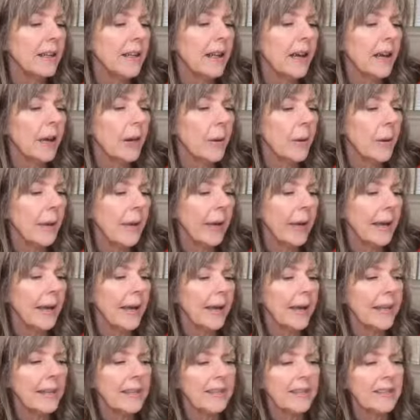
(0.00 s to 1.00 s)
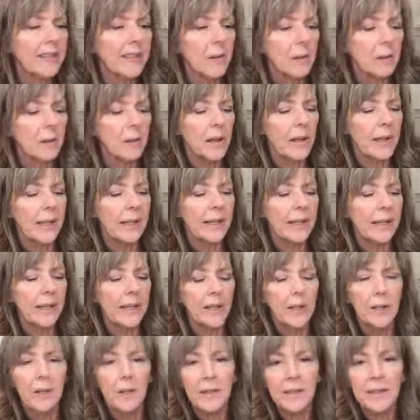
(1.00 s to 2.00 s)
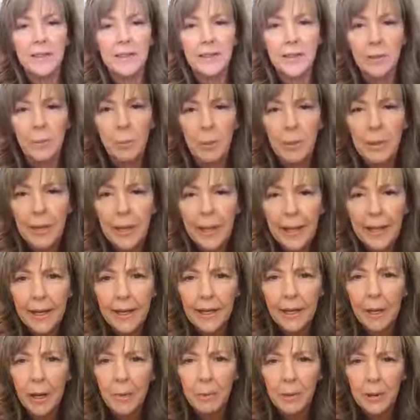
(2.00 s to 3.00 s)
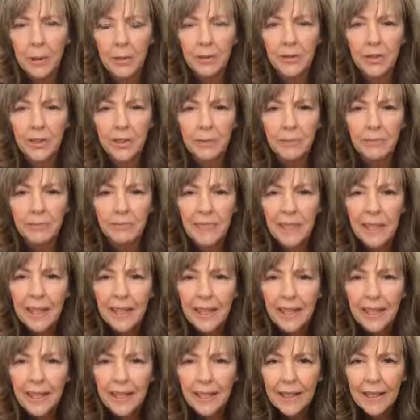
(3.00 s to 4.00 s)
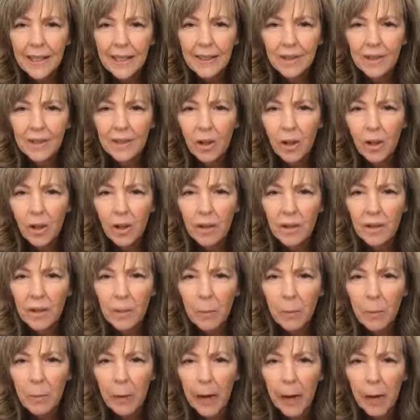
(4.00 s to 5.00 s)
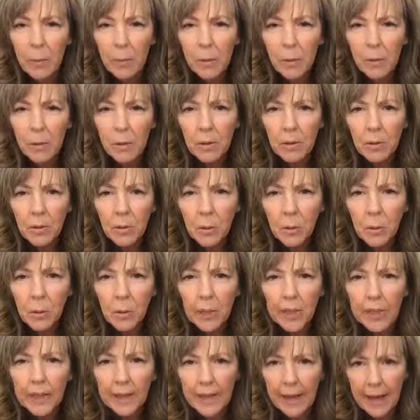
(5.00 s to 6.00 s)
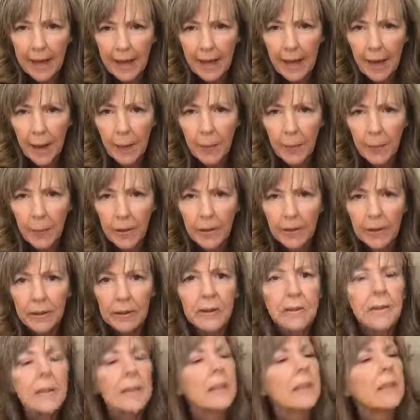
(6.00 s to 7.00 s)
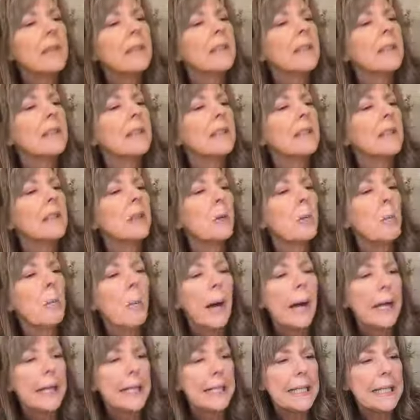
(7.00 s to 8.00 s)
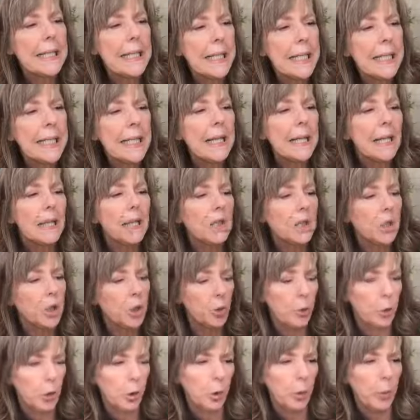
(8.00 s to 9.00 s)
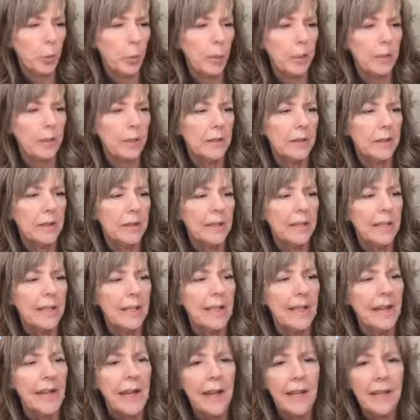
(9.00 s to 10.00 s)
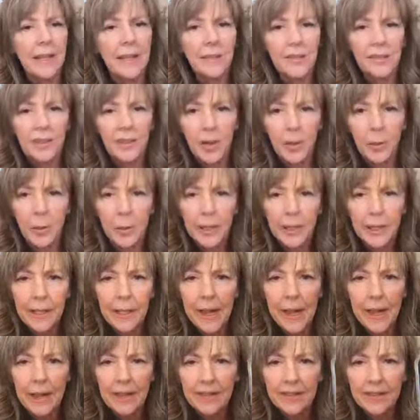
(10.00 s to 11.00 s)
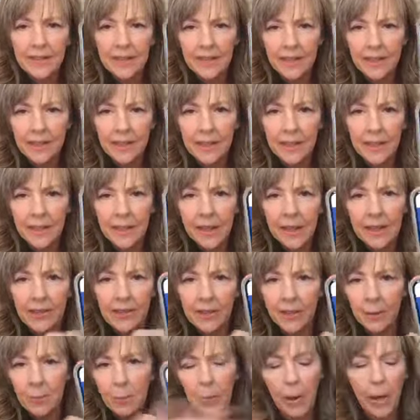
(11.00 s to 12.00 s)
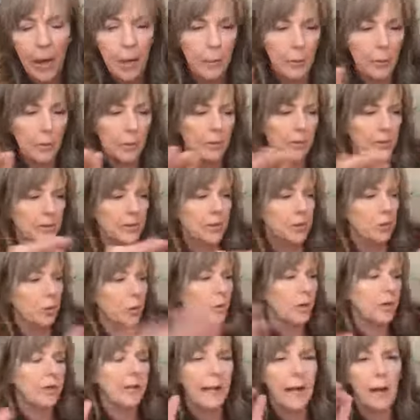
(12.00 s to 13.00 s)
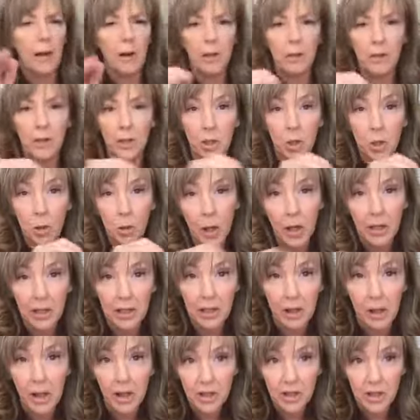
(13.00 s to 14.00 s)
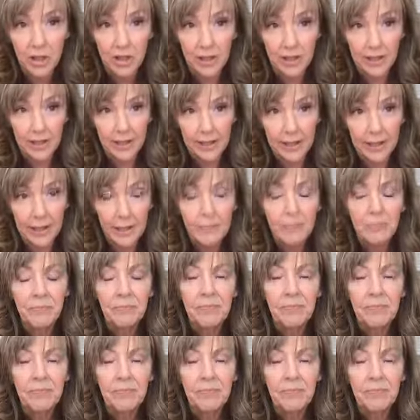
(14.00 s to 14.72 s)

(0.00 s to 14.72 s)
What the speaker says: Okay, and so like here is the plan I'm using. It is called the Bible Recap by D Group. And so it has the Bible sorted out chronologically